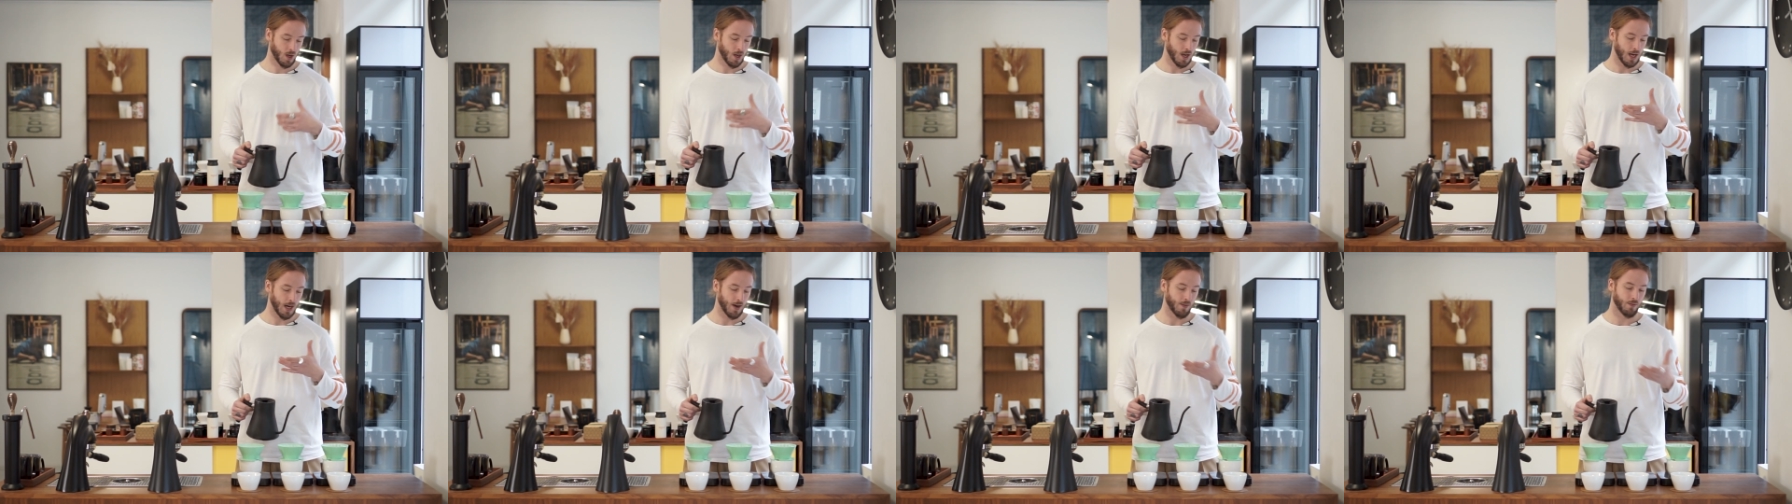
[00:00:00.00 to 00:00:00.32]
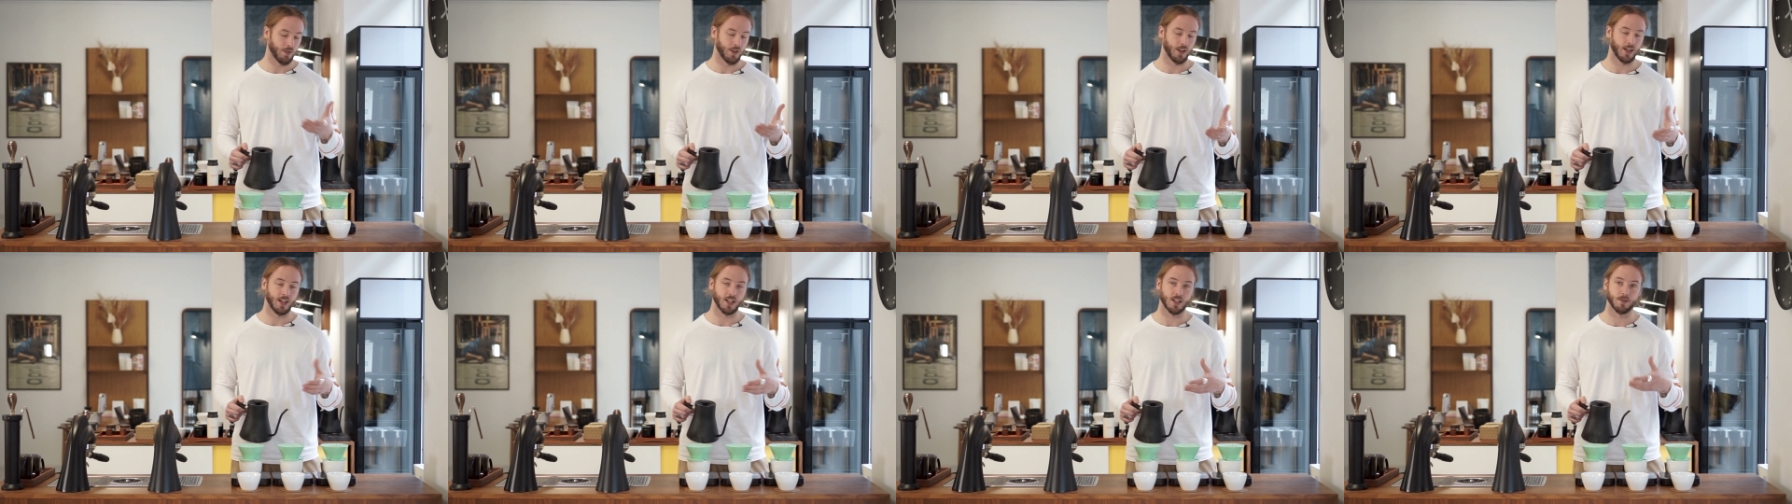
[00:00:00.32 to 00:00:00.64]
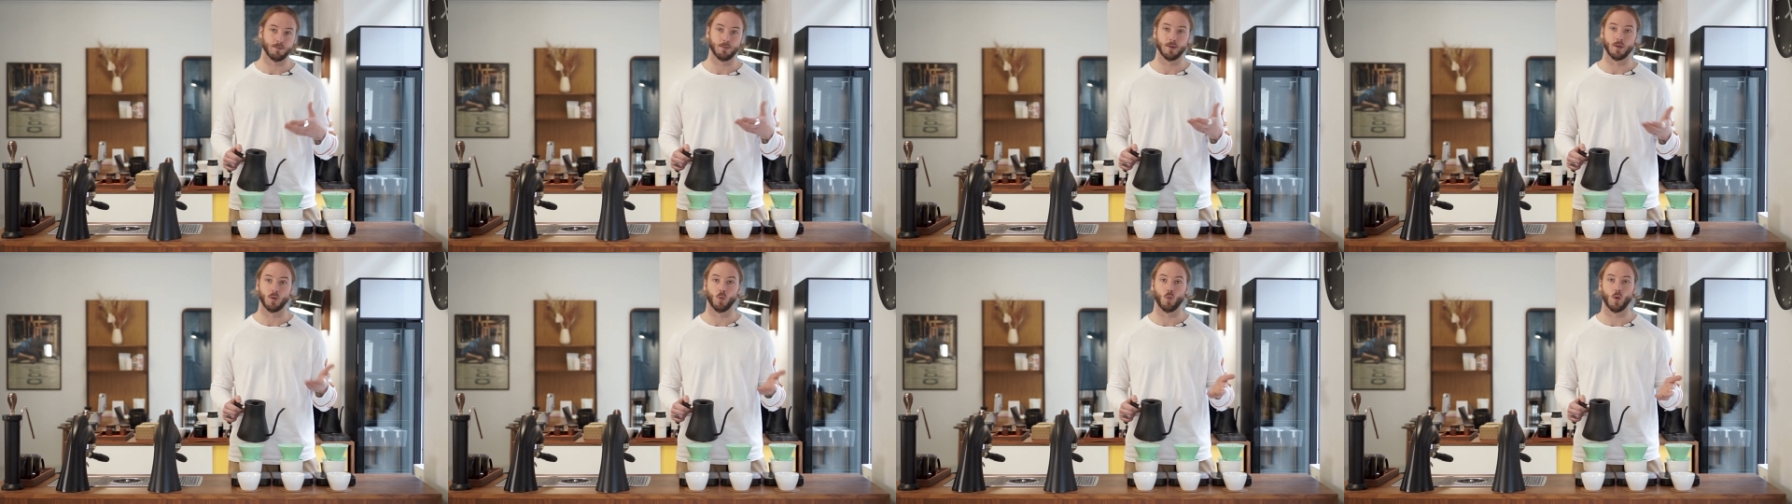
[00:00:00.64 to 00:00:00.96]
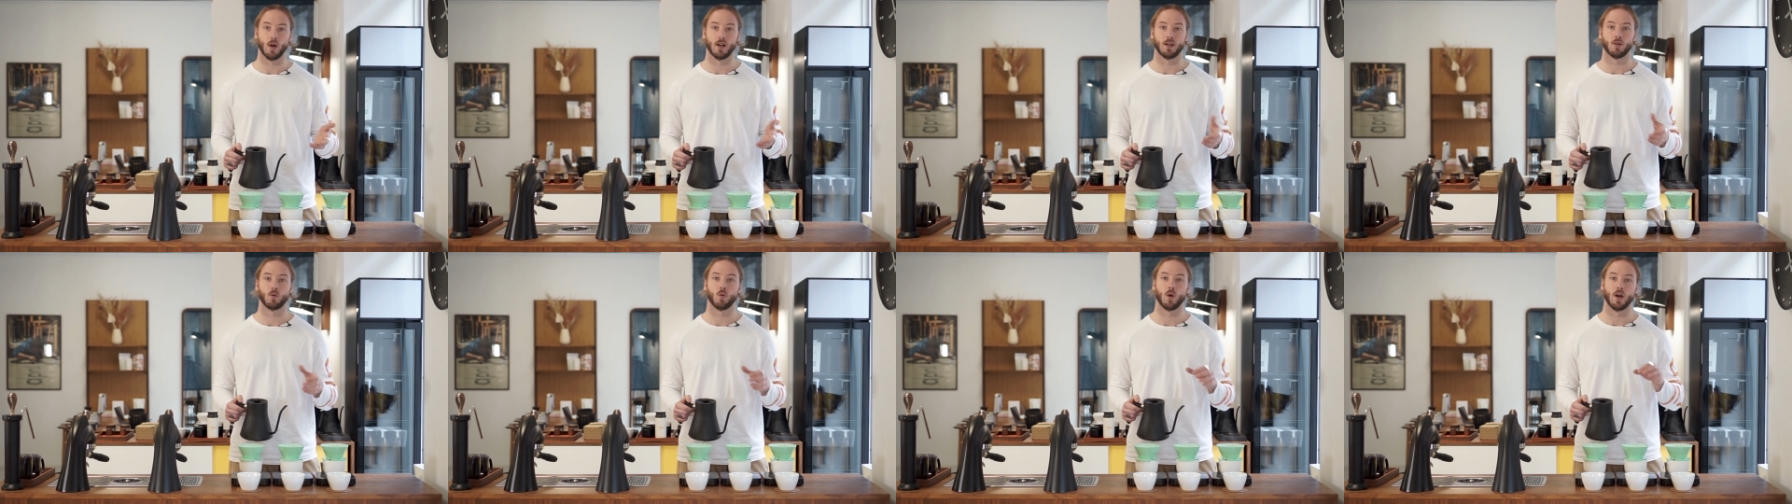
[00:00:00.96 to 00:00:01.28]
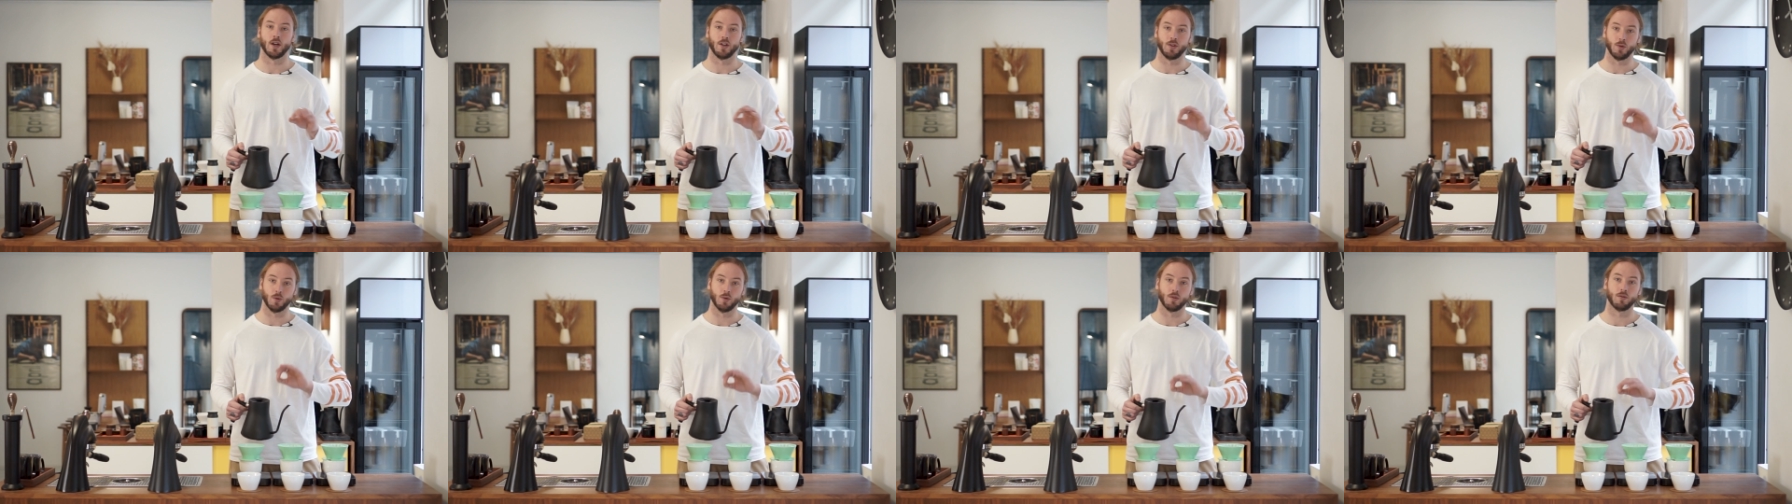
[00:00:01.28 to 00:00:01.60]
everything has been wet
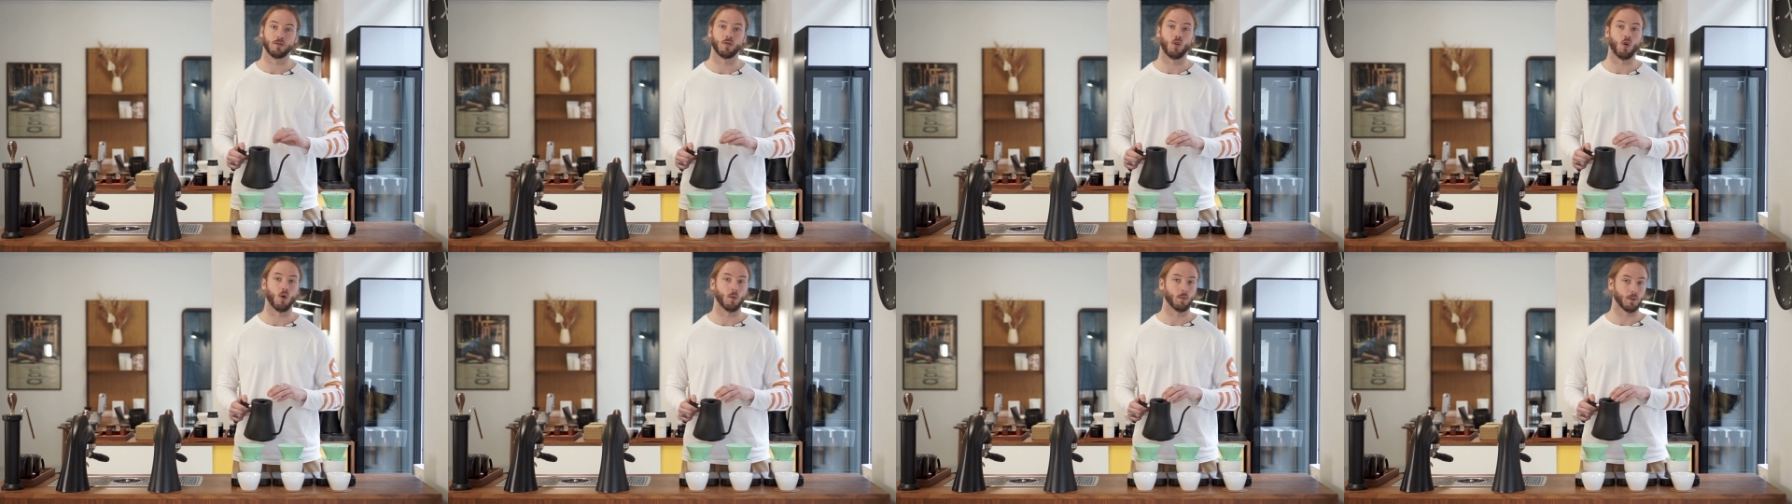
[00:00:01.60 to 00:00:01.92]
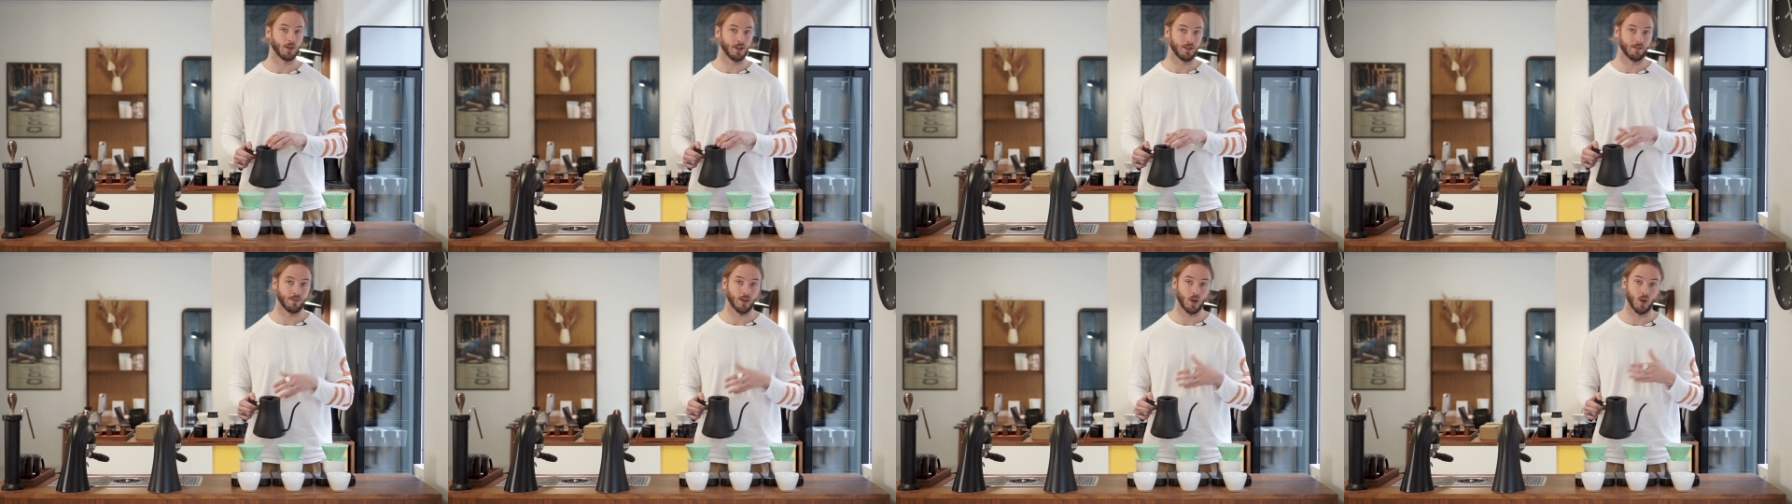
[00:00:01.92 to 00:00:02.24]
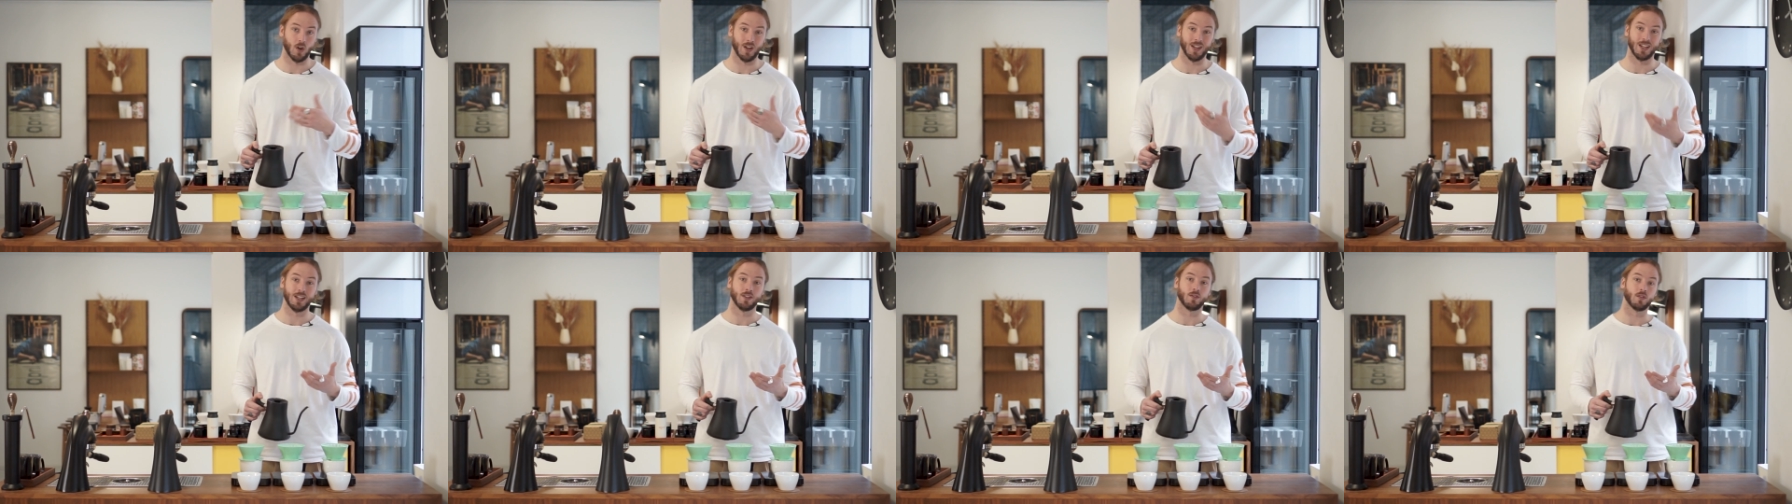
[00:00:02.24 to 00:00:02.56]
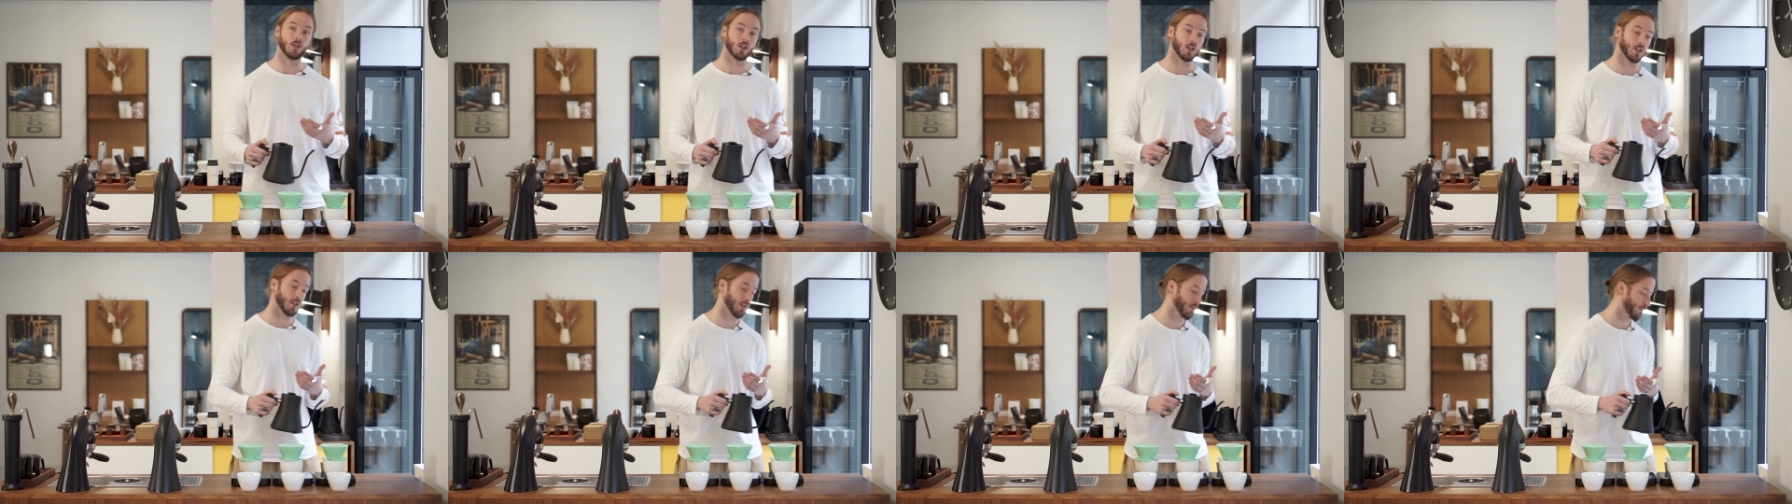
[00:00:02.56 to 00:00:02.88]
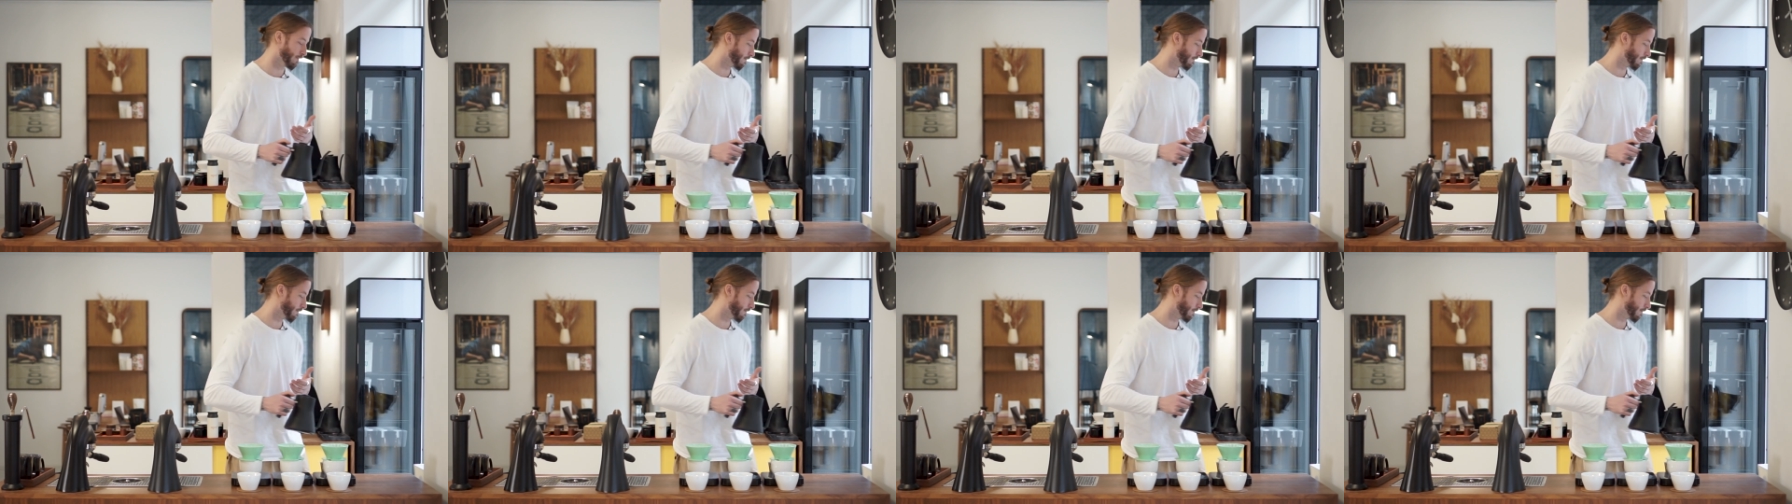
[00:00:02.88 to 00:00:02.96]
quite uniformly, very evenly.